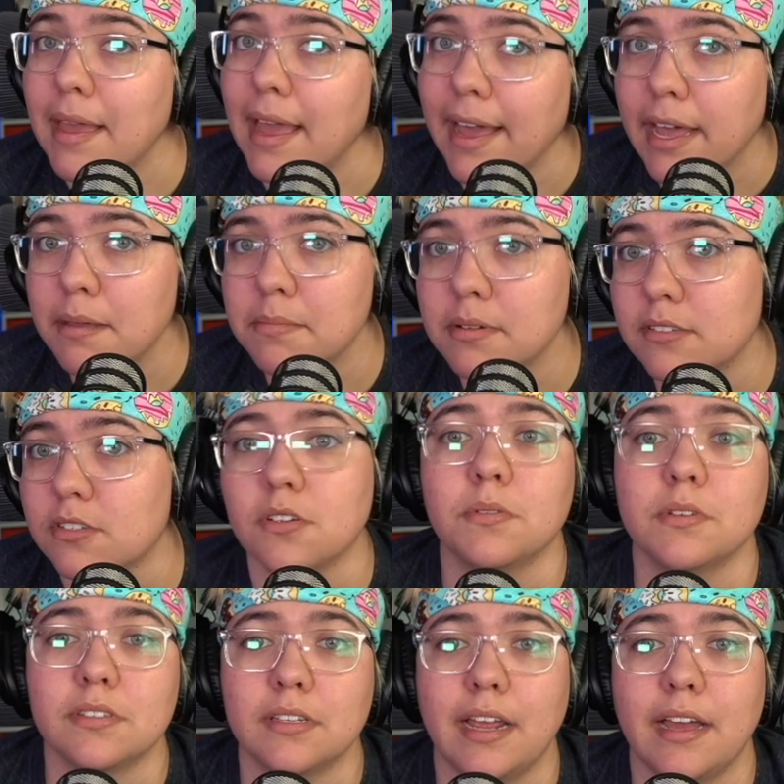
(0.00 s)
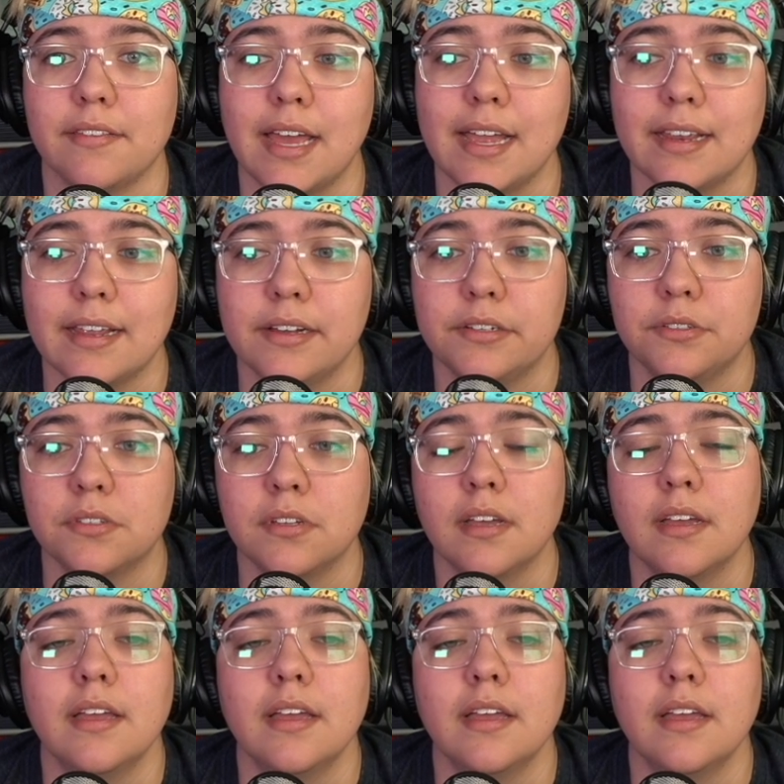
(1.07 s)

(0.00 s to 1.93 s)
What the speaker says: app. So we'll see how that goes.